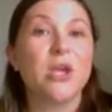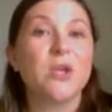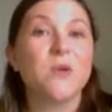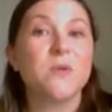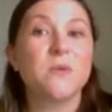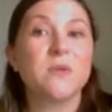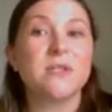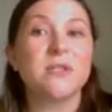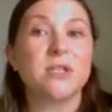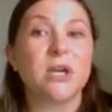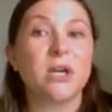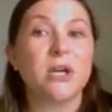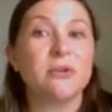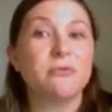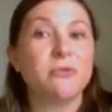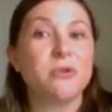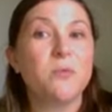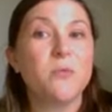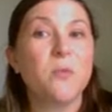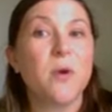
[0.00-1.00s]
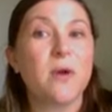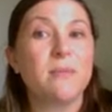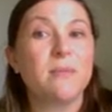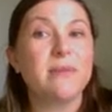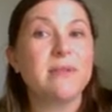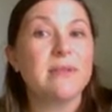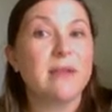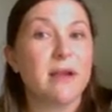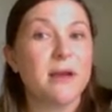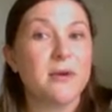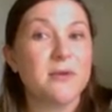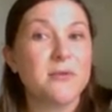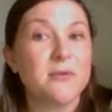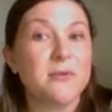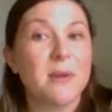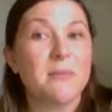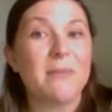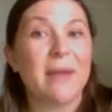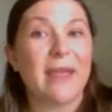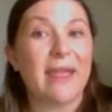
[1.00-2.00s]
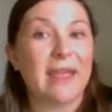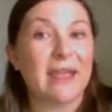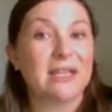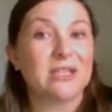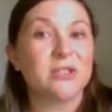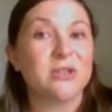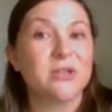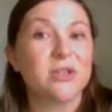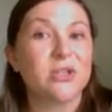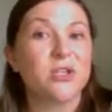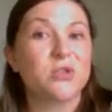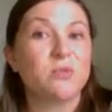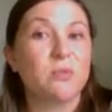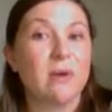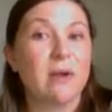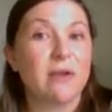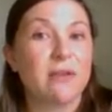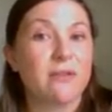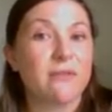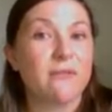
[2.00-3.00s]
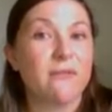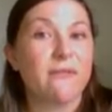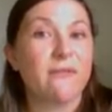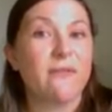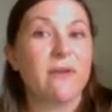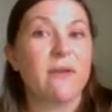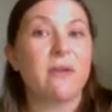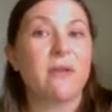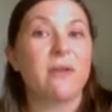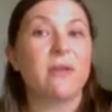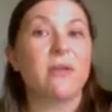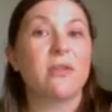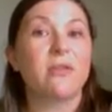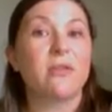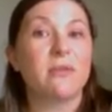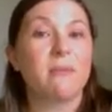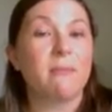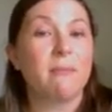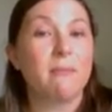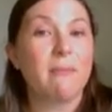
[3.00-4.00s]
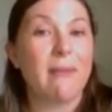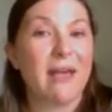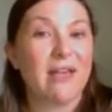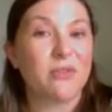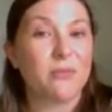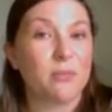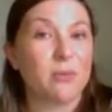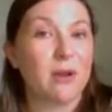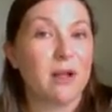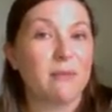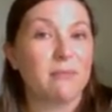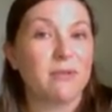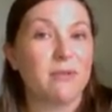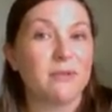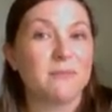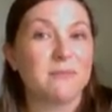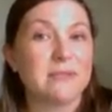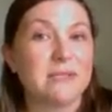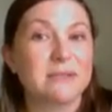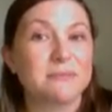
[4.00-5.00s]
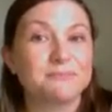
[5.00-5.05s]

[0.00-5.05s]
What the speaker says: You will start in room 1 below by answering the 12 math problems.